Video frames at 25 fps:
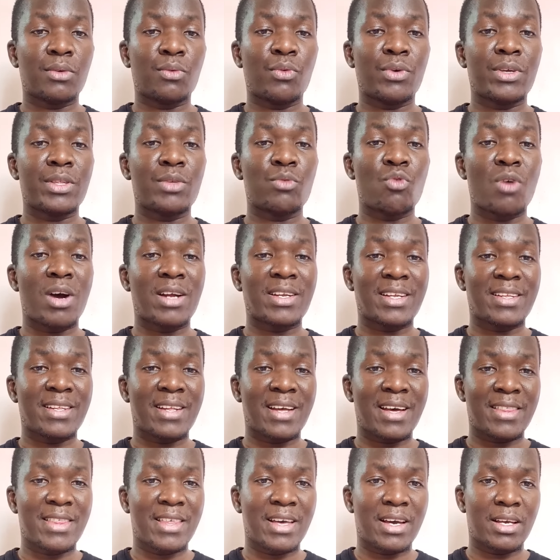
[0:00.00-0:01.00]
with one
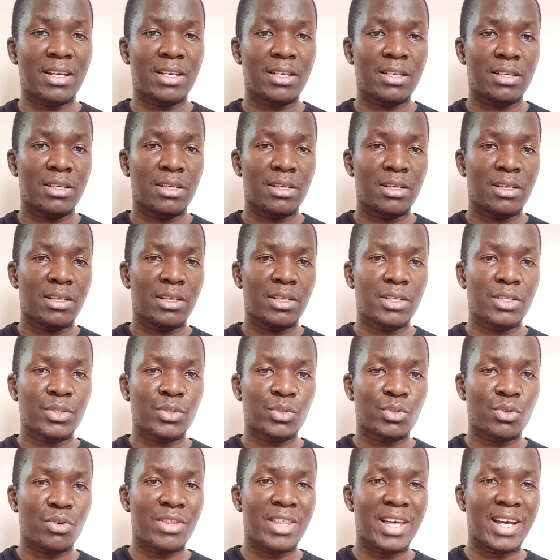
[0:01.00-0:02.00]
another,
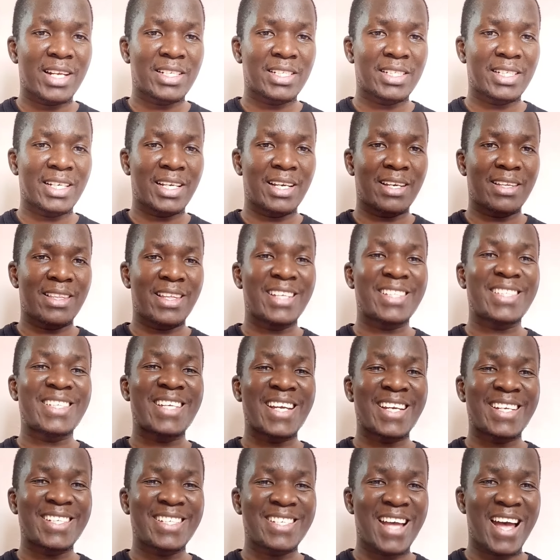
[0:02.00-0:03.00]
so that they
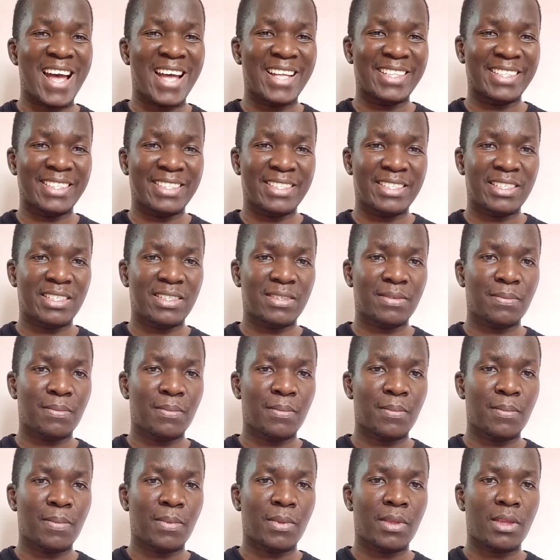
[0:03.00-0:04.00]
take turns,
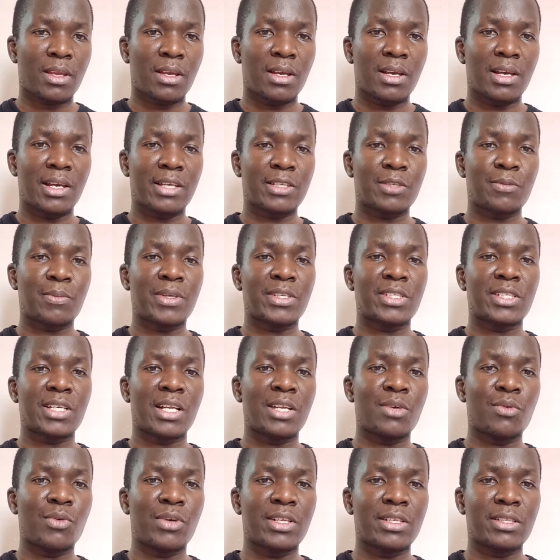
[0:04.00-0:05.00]

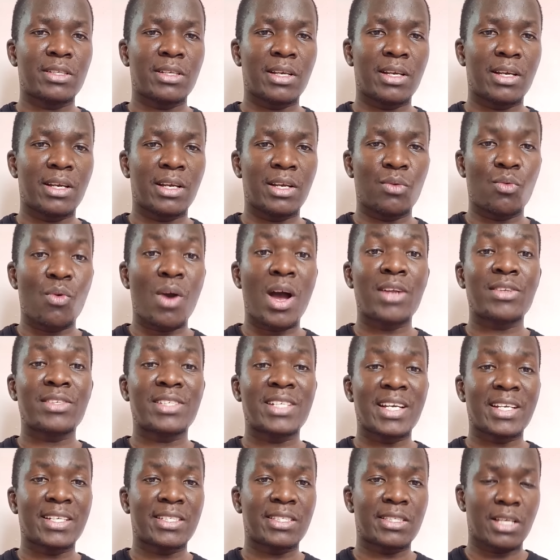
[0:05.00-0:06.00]
especially when one
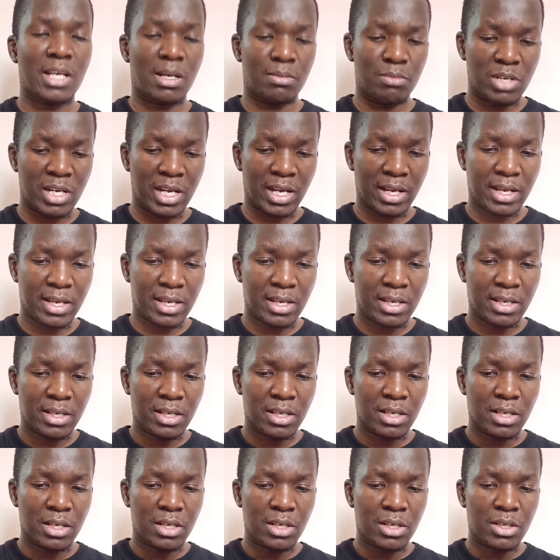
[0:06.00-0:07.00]
takes a break.
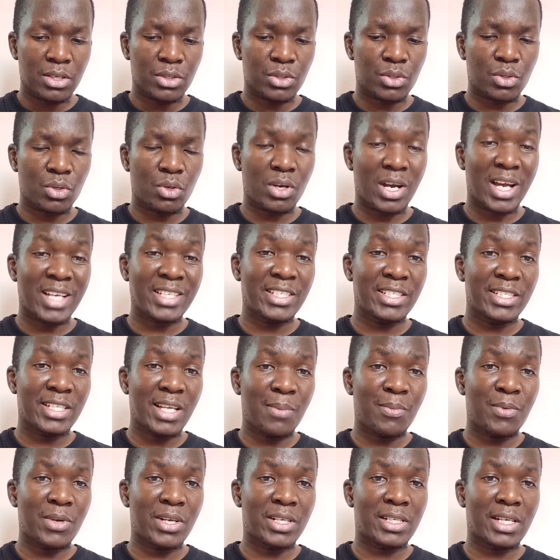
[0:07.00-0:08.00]
So as
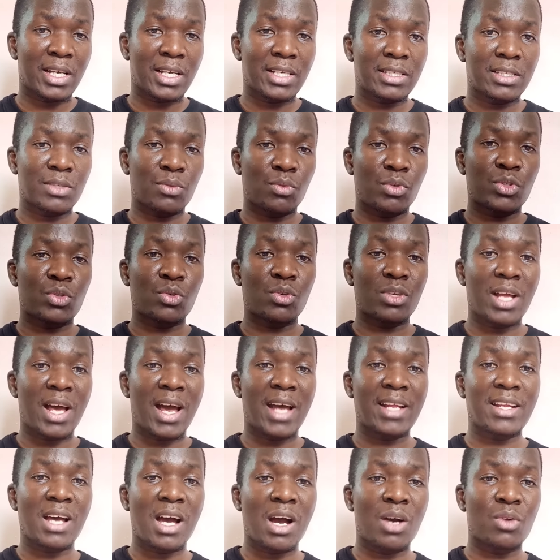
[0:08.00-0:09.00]
interpreters, we should
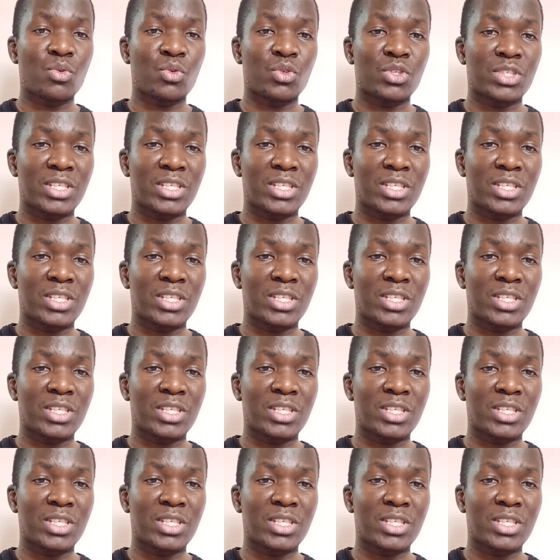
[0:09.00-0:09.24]
learn how to